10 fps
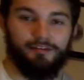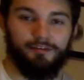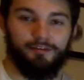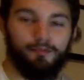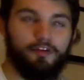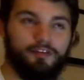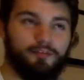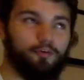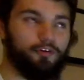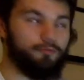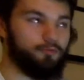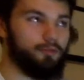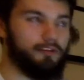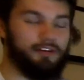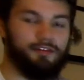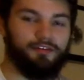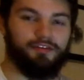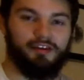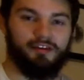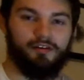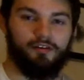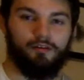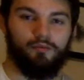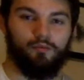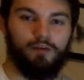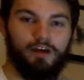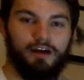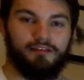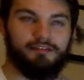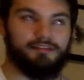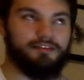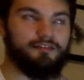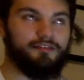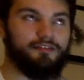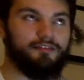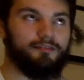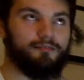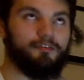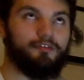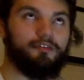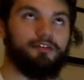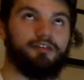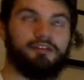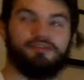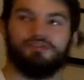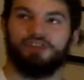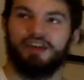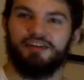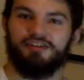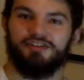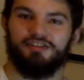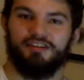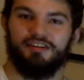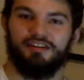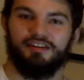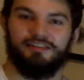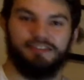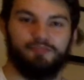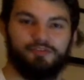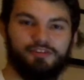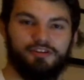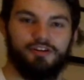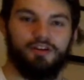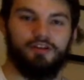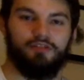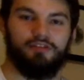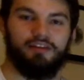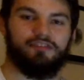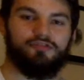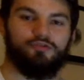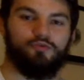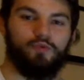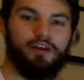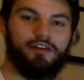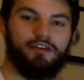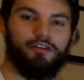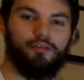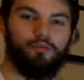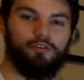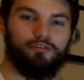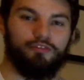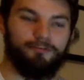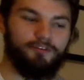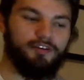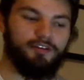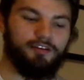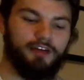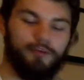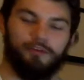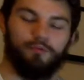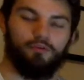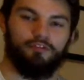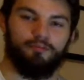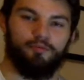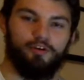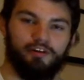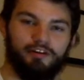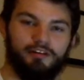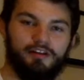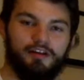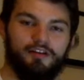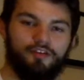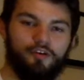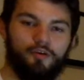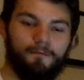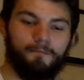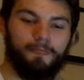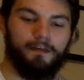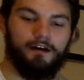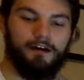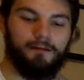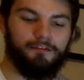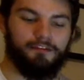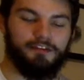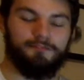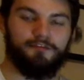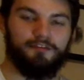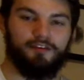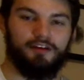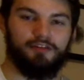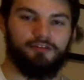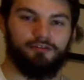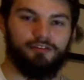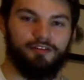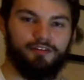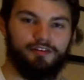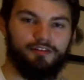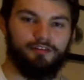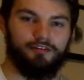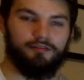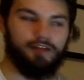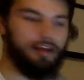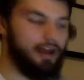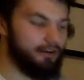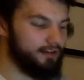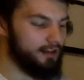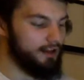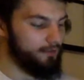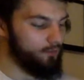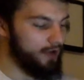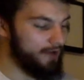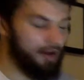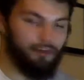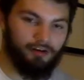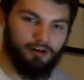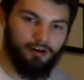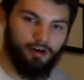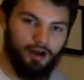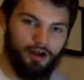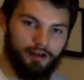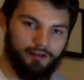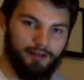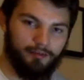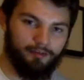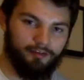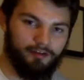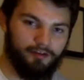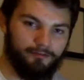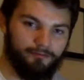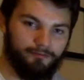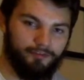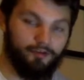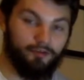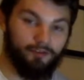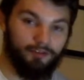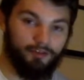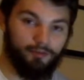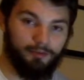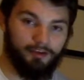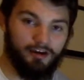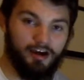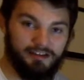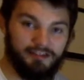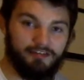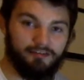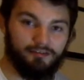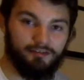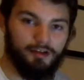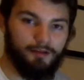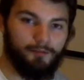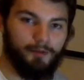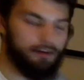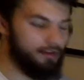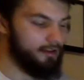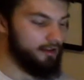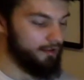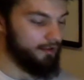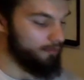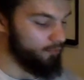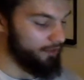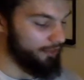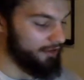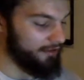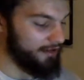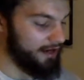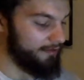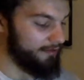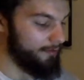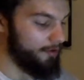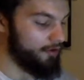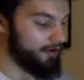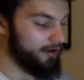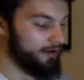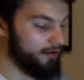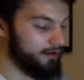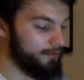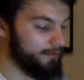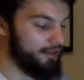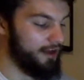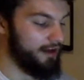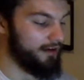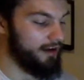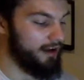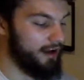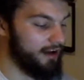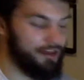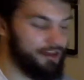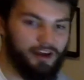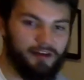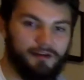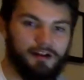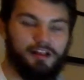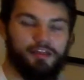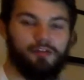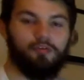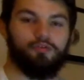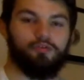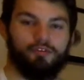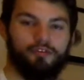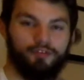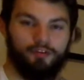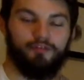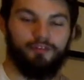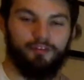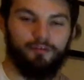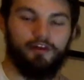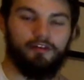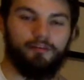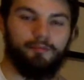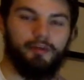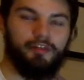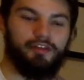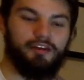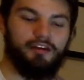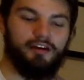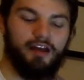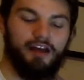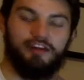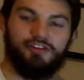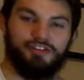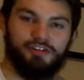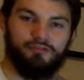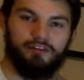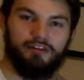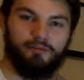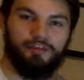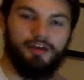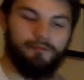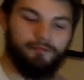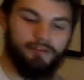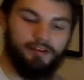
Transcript: the most important probably is the the change in temperature related to when the water is freezing and when the water is boiling. So the difference is 100 degrees Celsius, right? And we have other examples of solvents that would be ideal, but in the case of ammonia, methane, and ethane, they're all good solvents as well, but the energy related with them